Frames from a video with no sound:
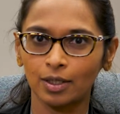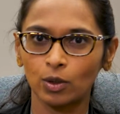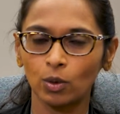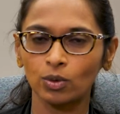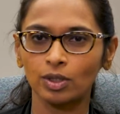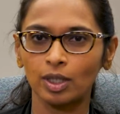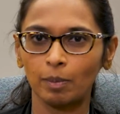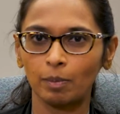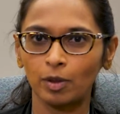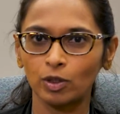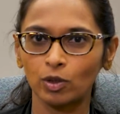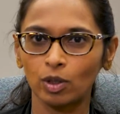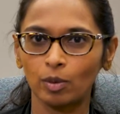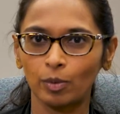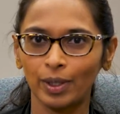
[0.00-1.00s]
those numbers
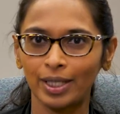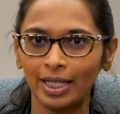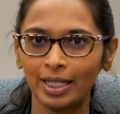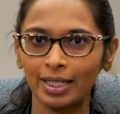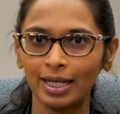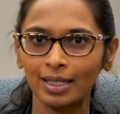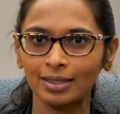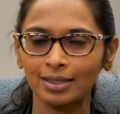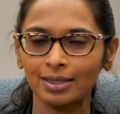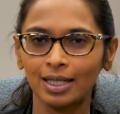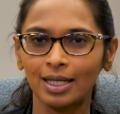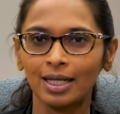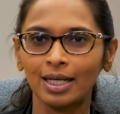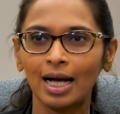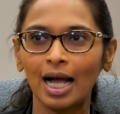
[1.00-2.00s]
on a breathing test.
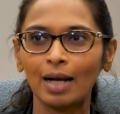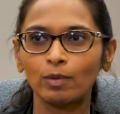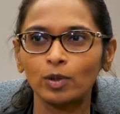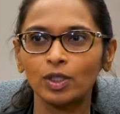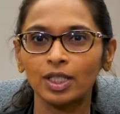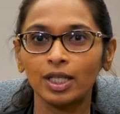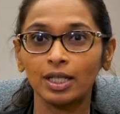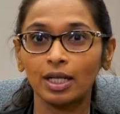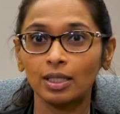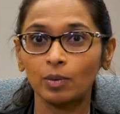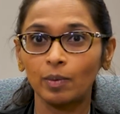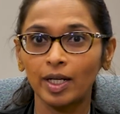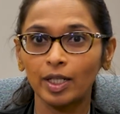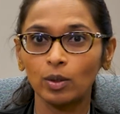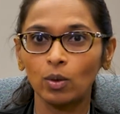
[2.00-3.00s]
I would say another
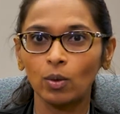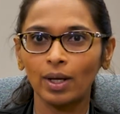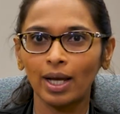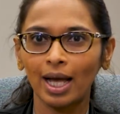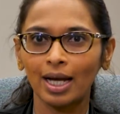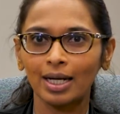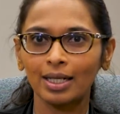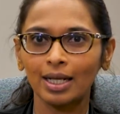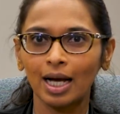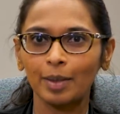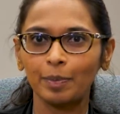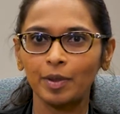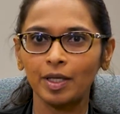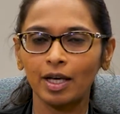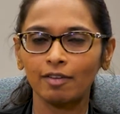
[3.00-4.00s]
way to look at
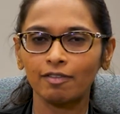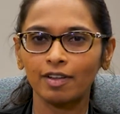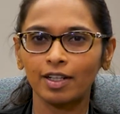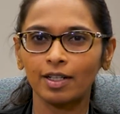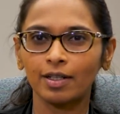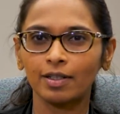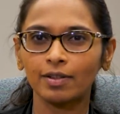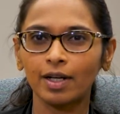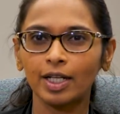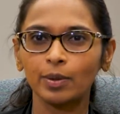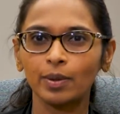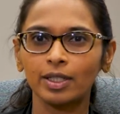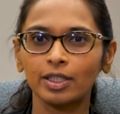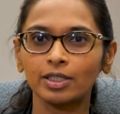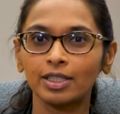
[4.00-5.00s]
IPF and trying
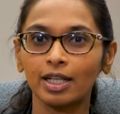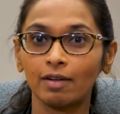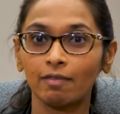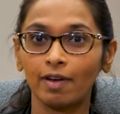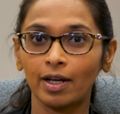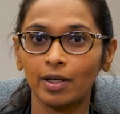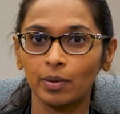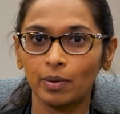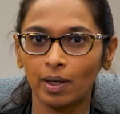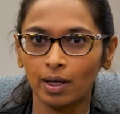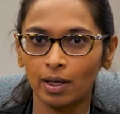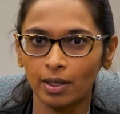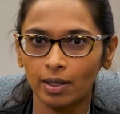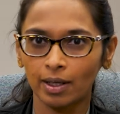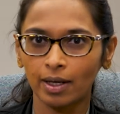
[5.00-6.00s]
to understand where you
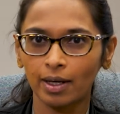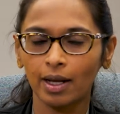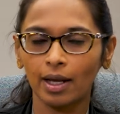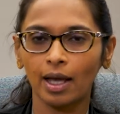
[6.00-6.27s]
are